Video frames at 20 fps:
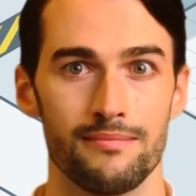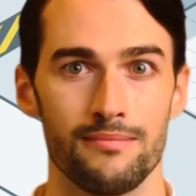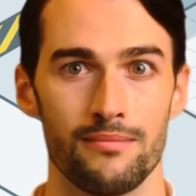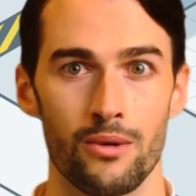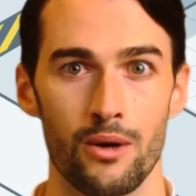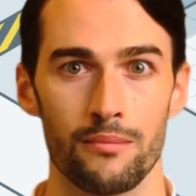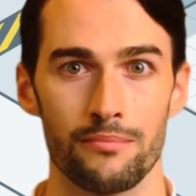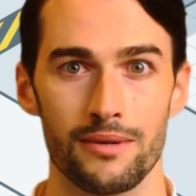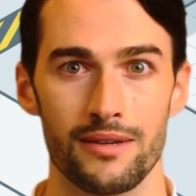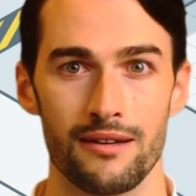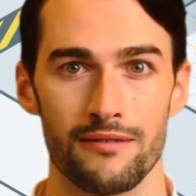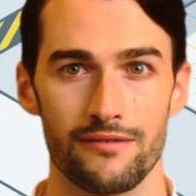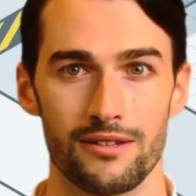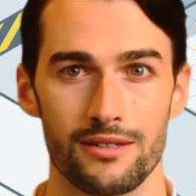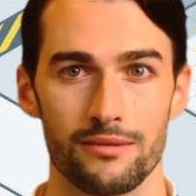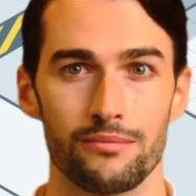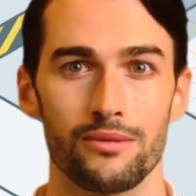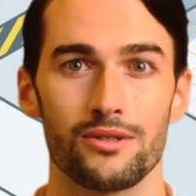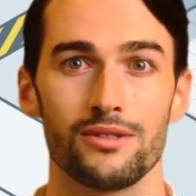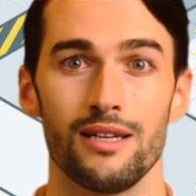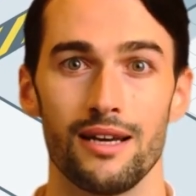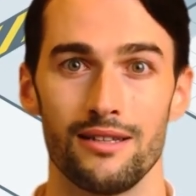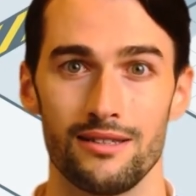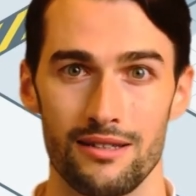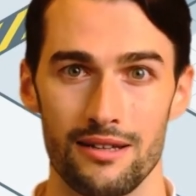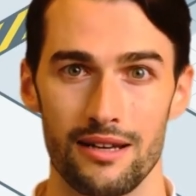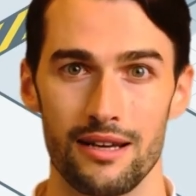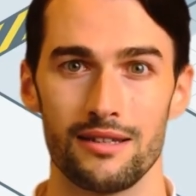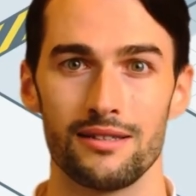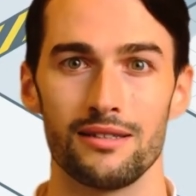While P F S protects
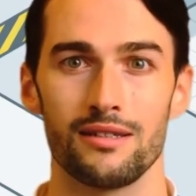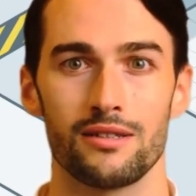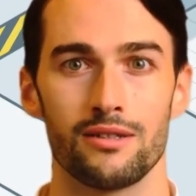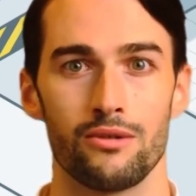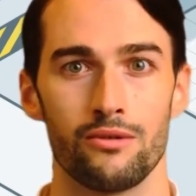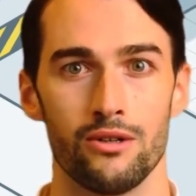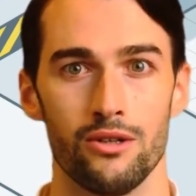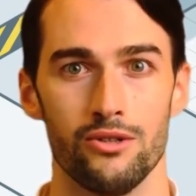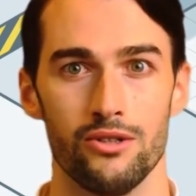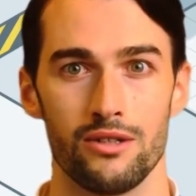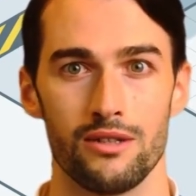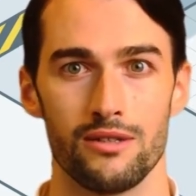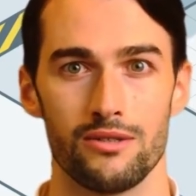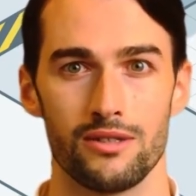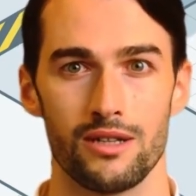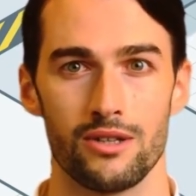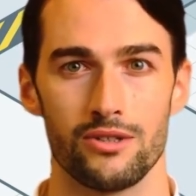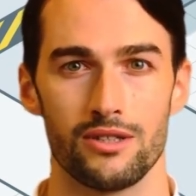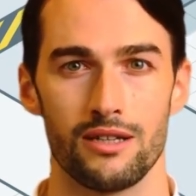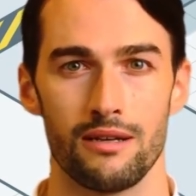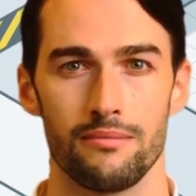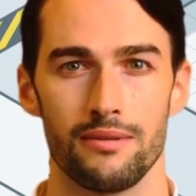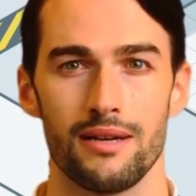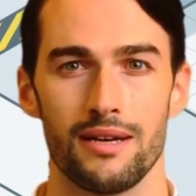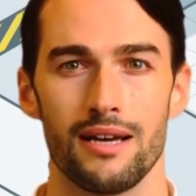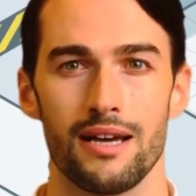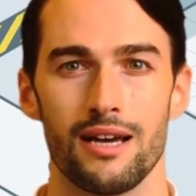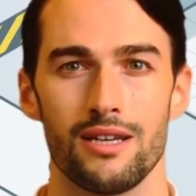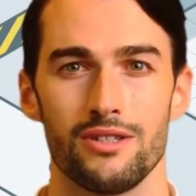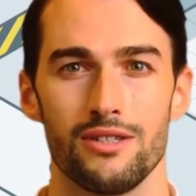against the decryption of such
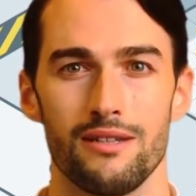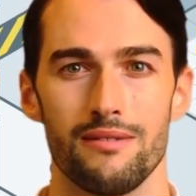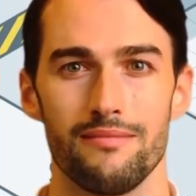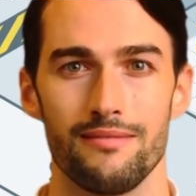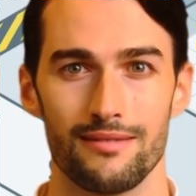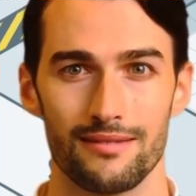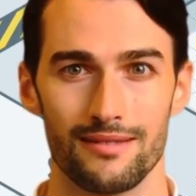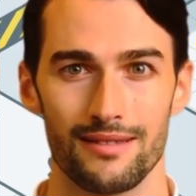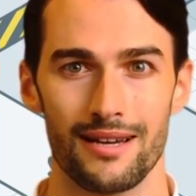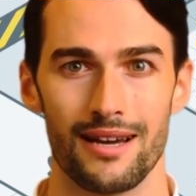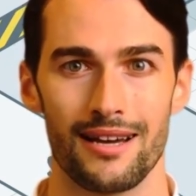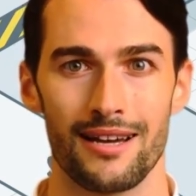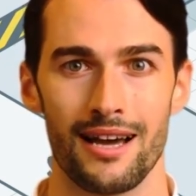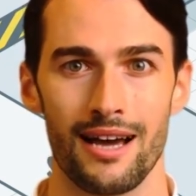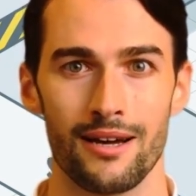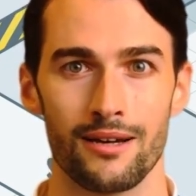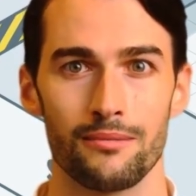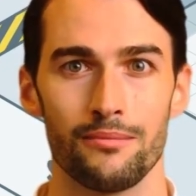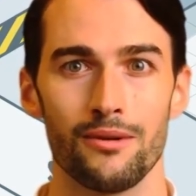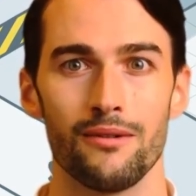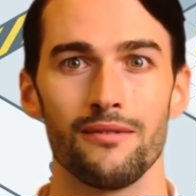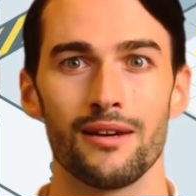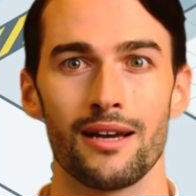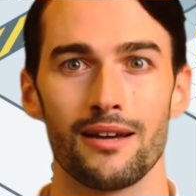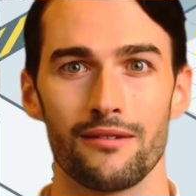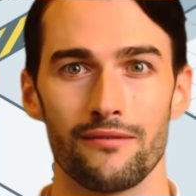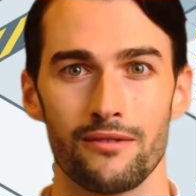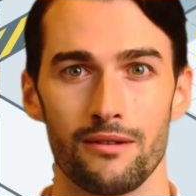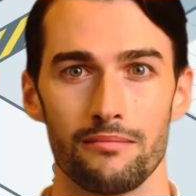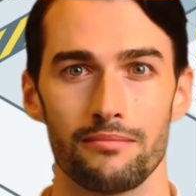communication, it cannot prevent
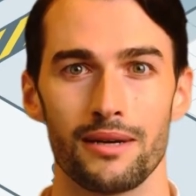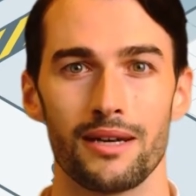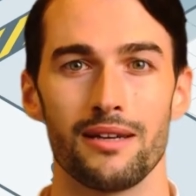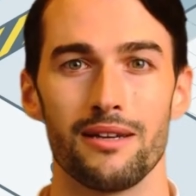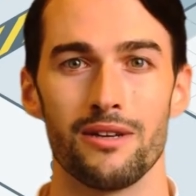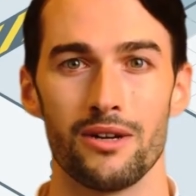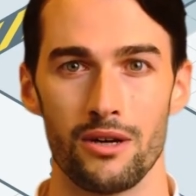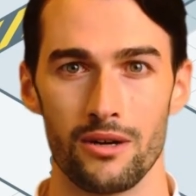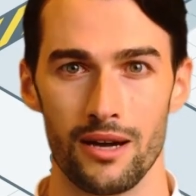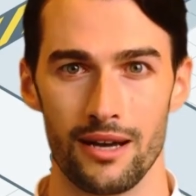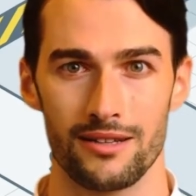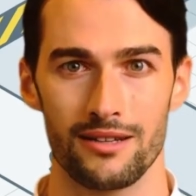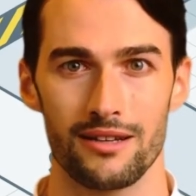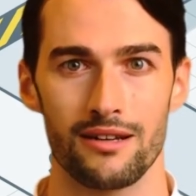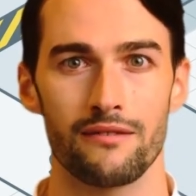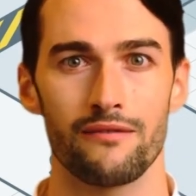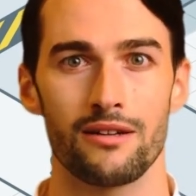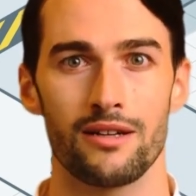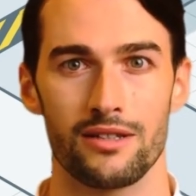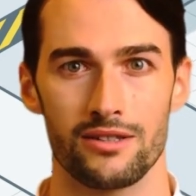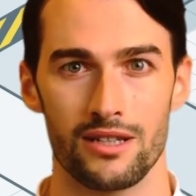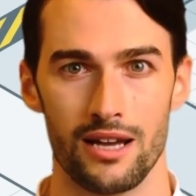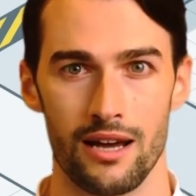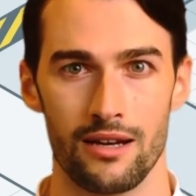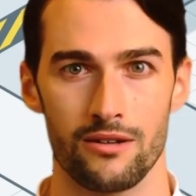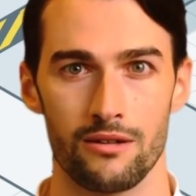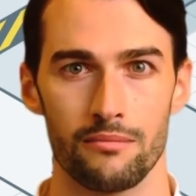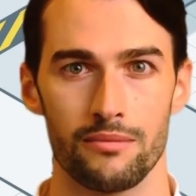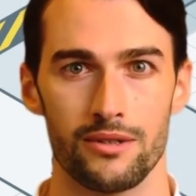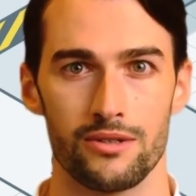it from being collected if an
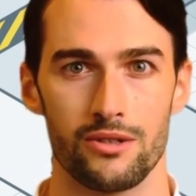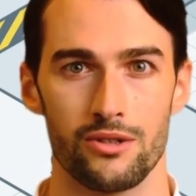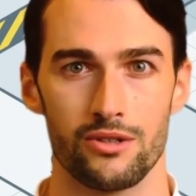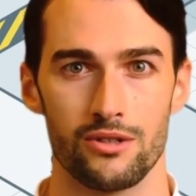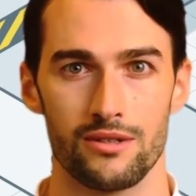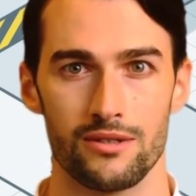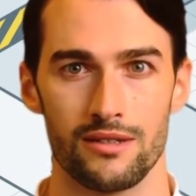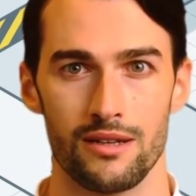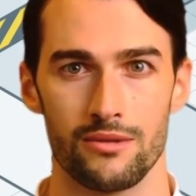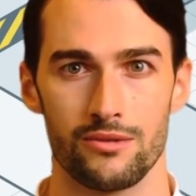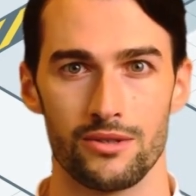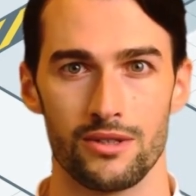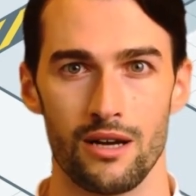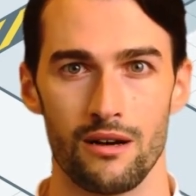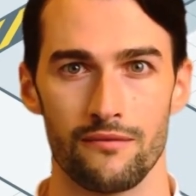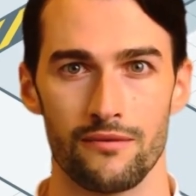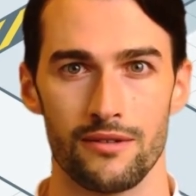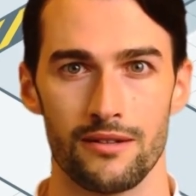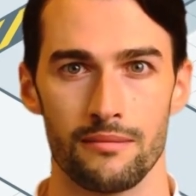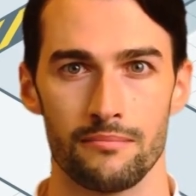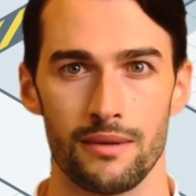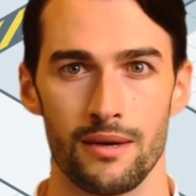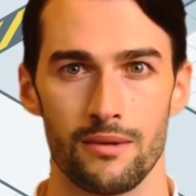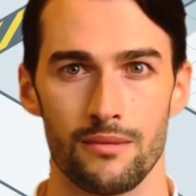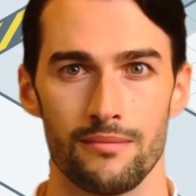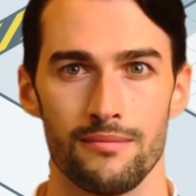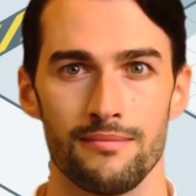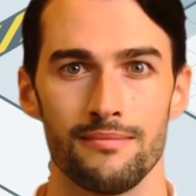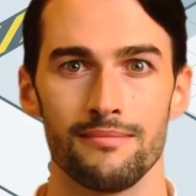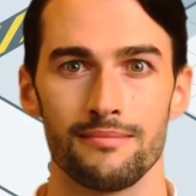attacker positions themselves in the middle.